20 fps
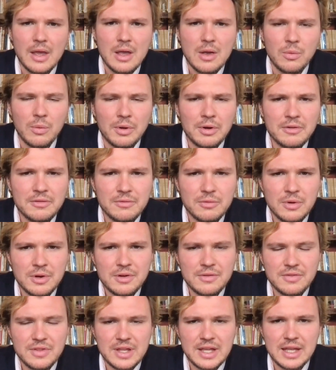one
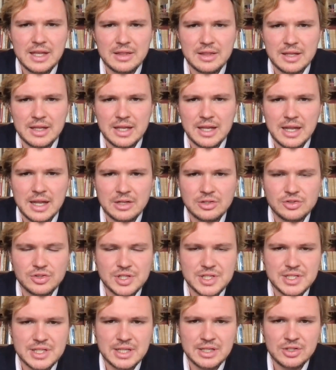of the
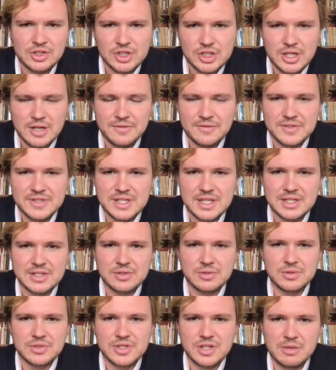interesting shifts has
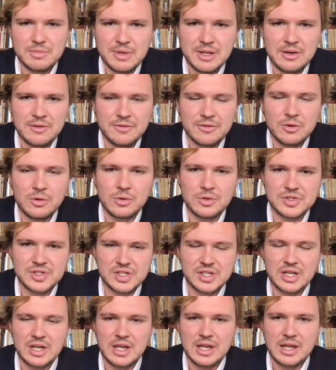also been, of course,